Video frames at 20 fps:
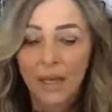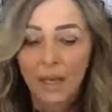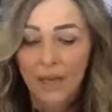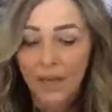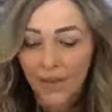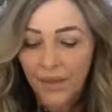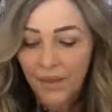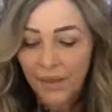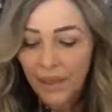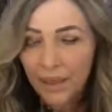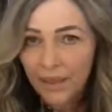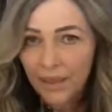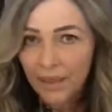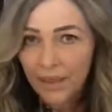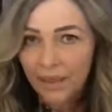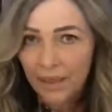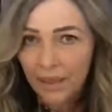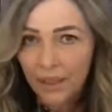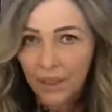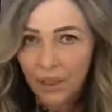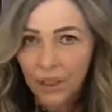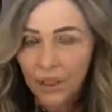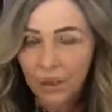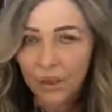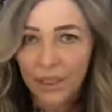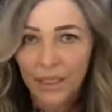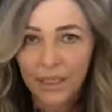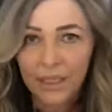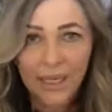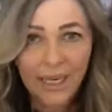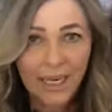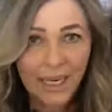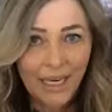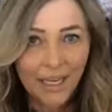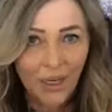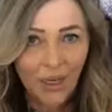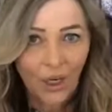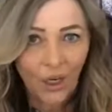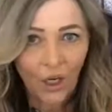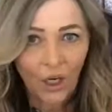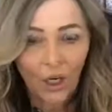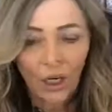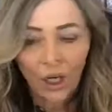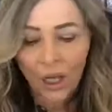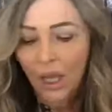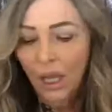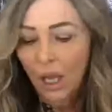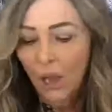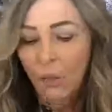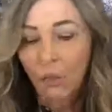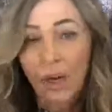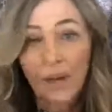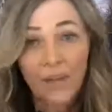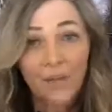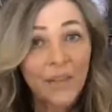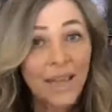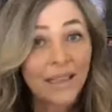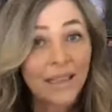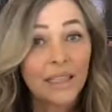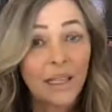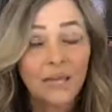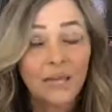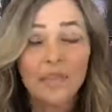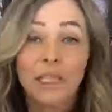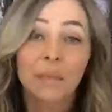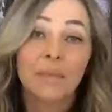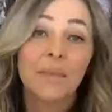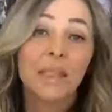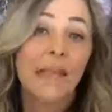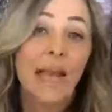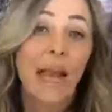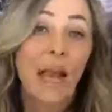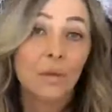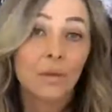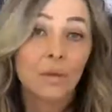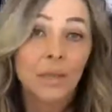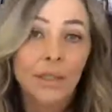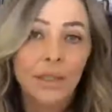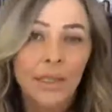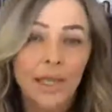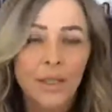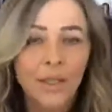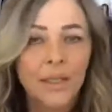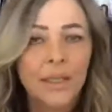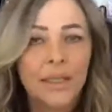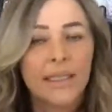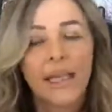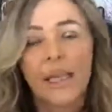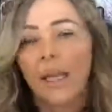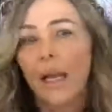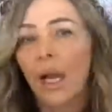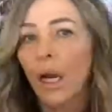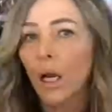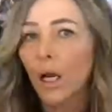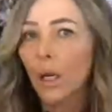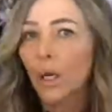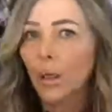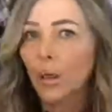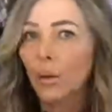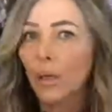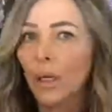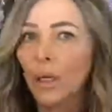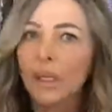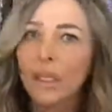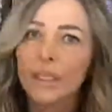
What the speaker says: then you can hear if they left something out, and you can say, oh,